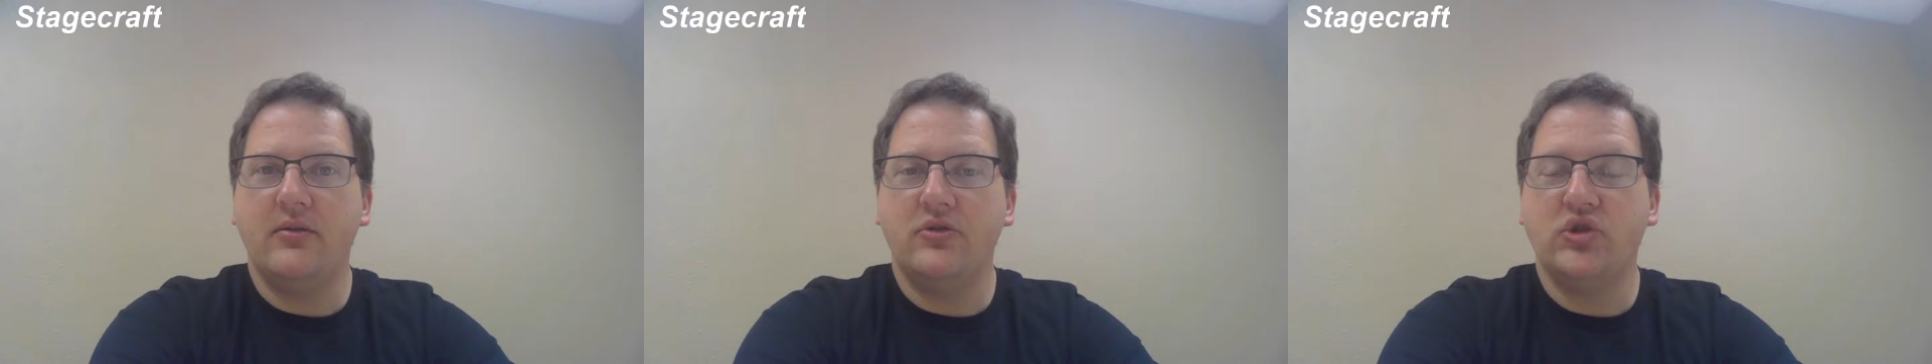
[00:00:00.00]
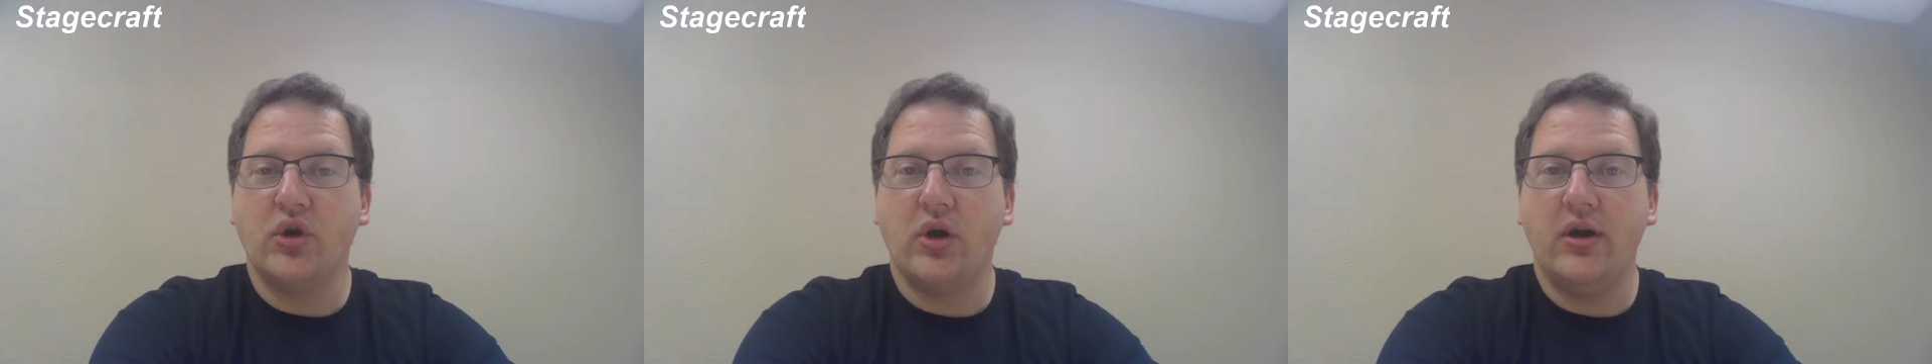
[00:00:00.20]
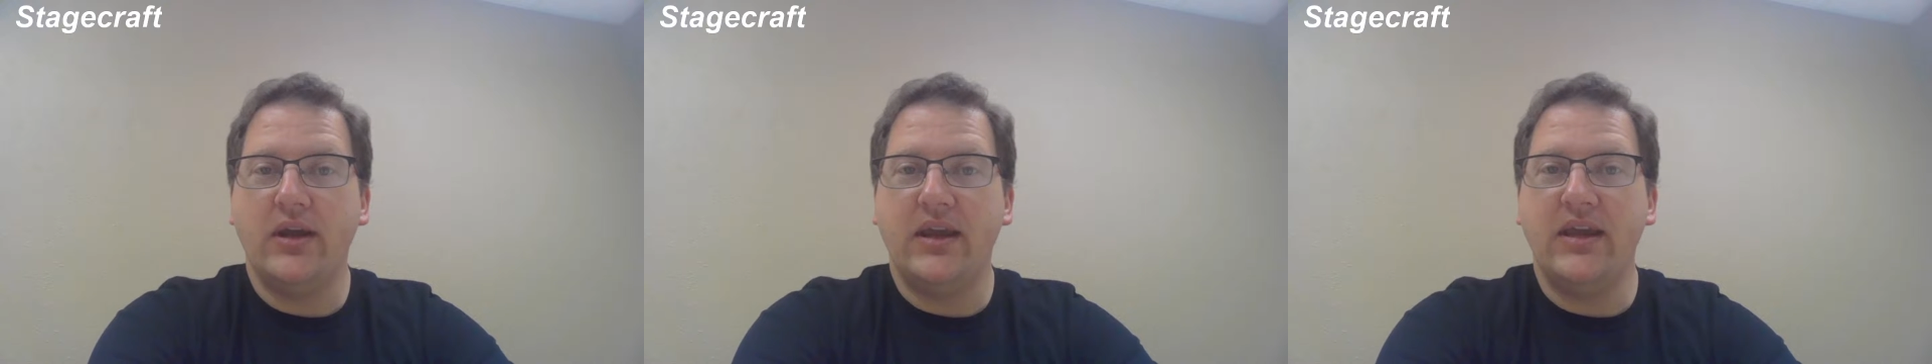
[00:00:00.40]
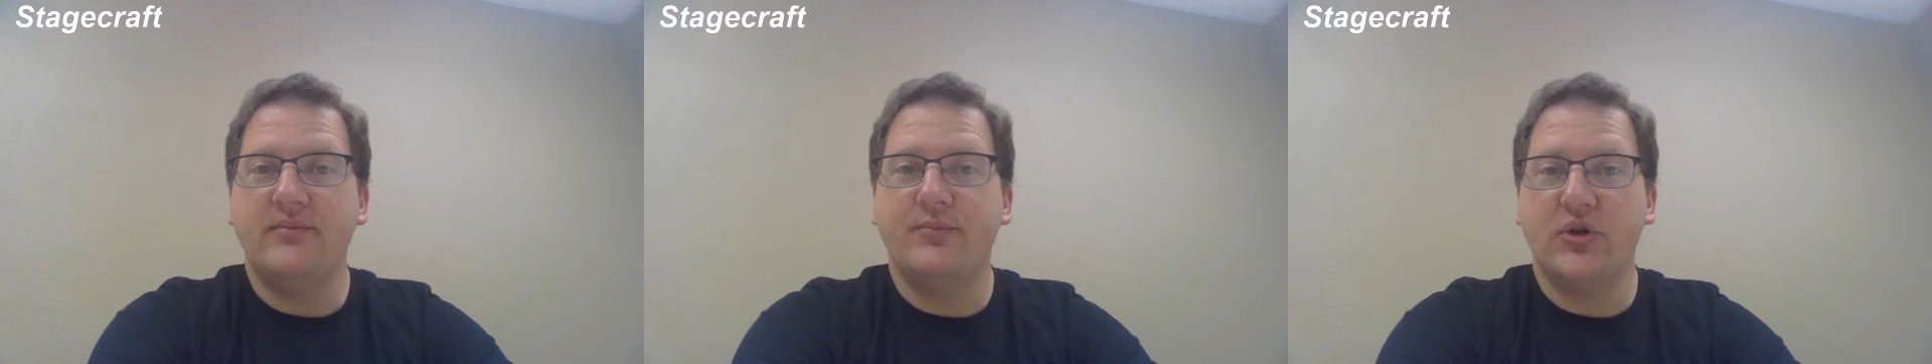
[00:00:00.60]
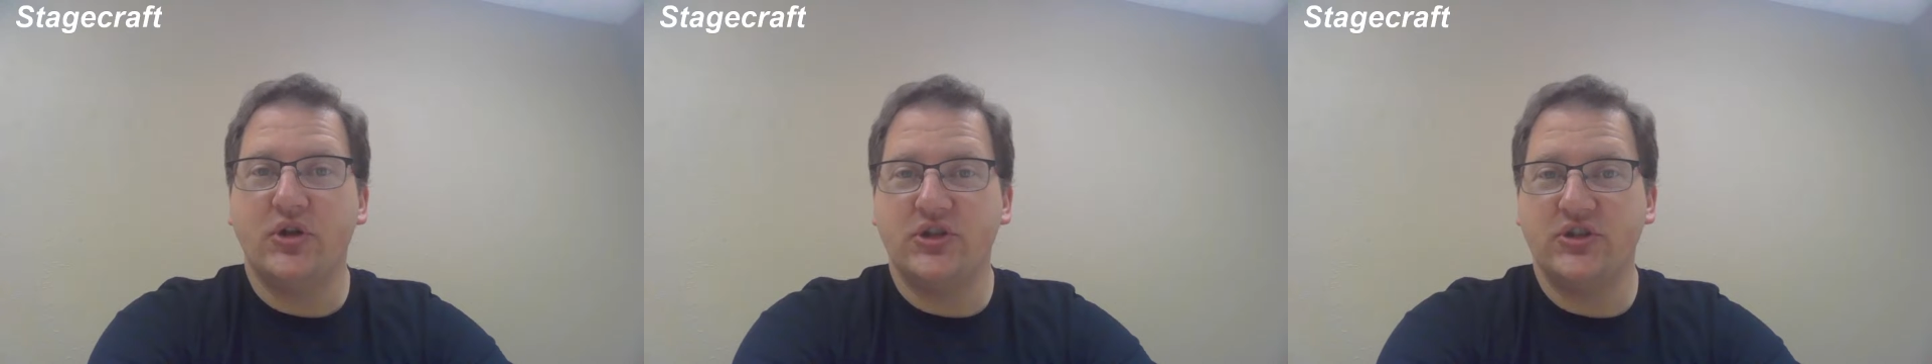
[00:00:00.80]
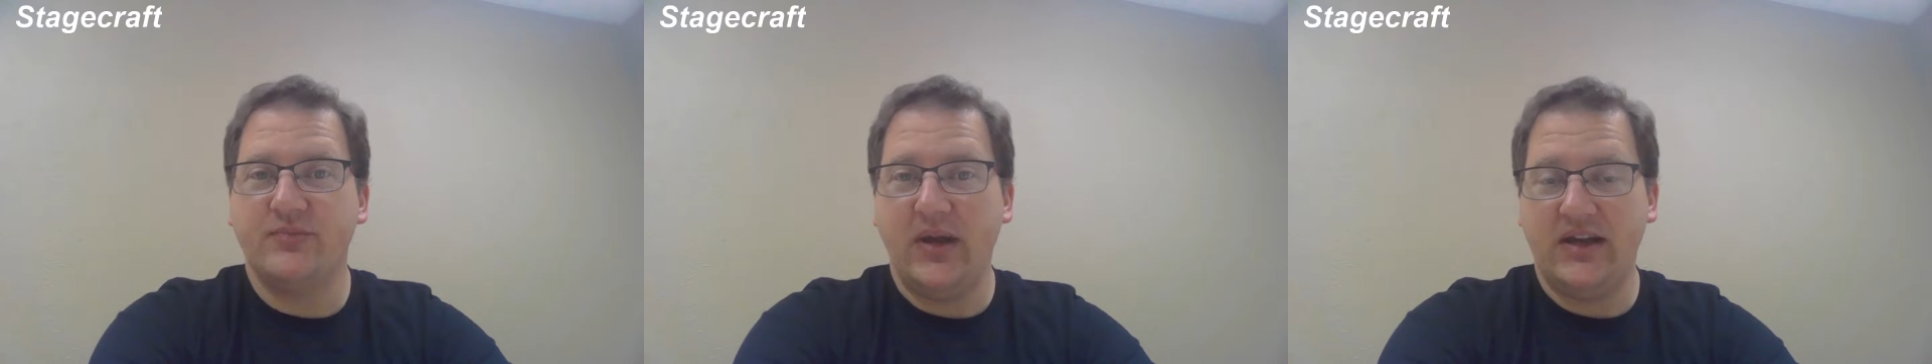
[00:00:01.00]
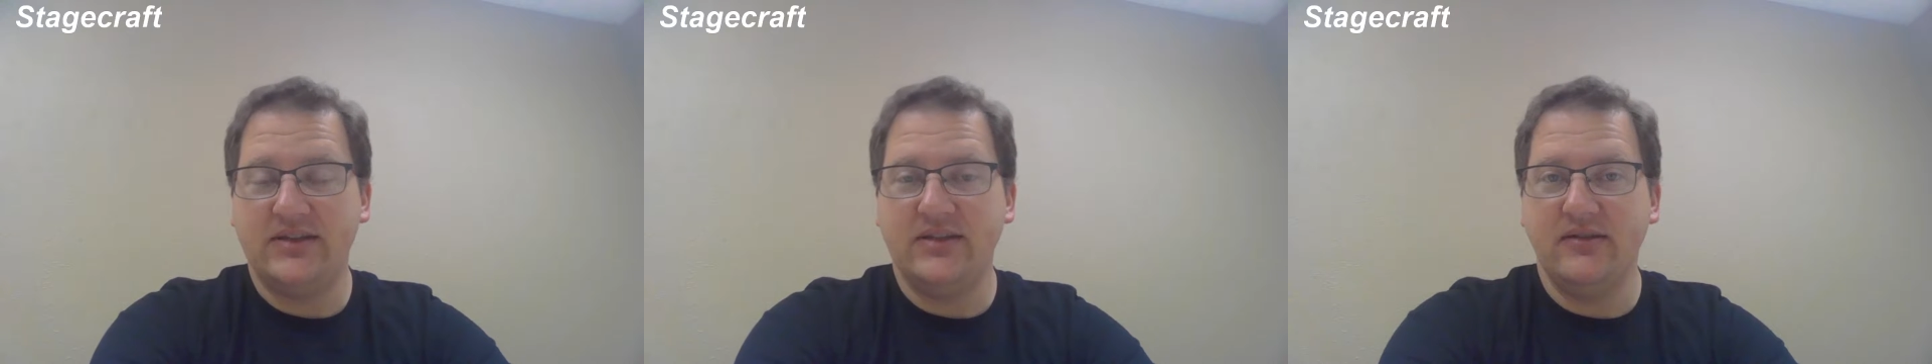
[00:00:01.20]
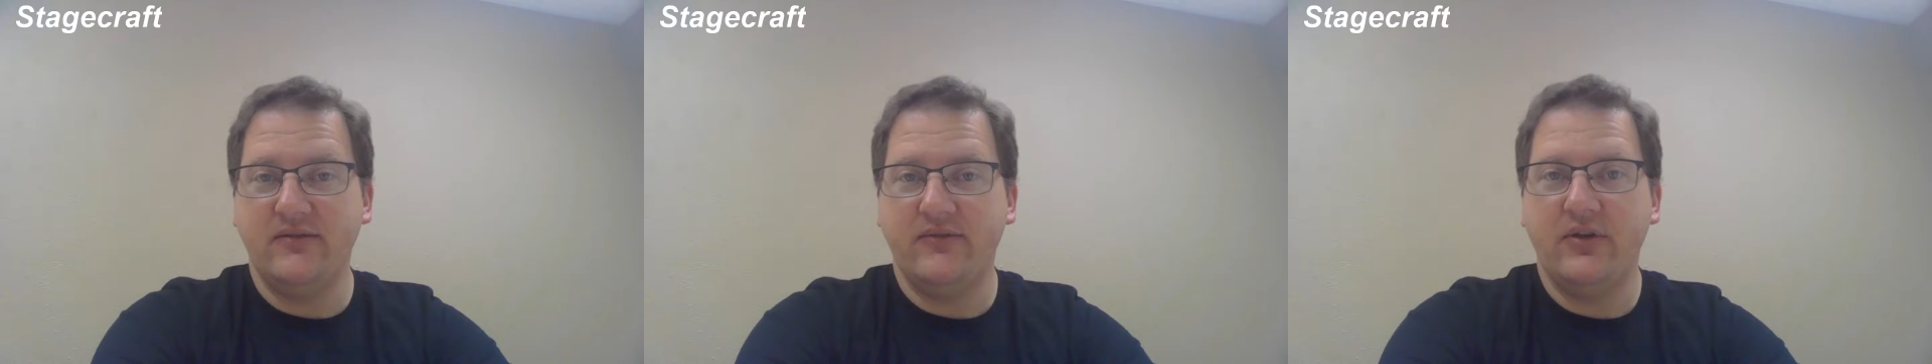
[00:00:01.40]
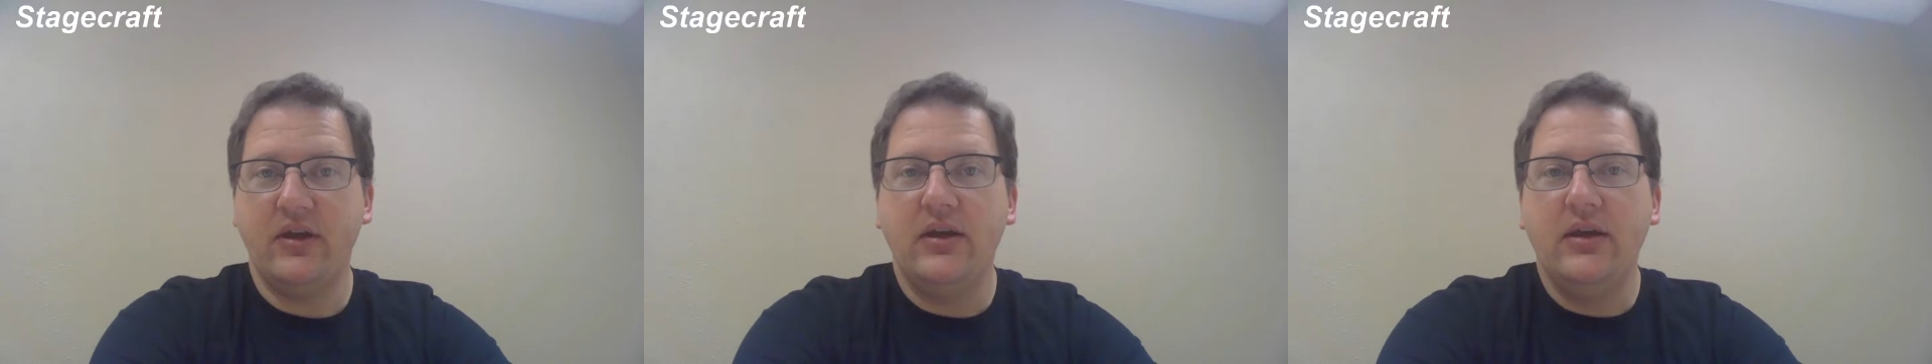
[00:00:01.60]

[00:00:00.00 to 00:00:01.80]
drawing in perspective.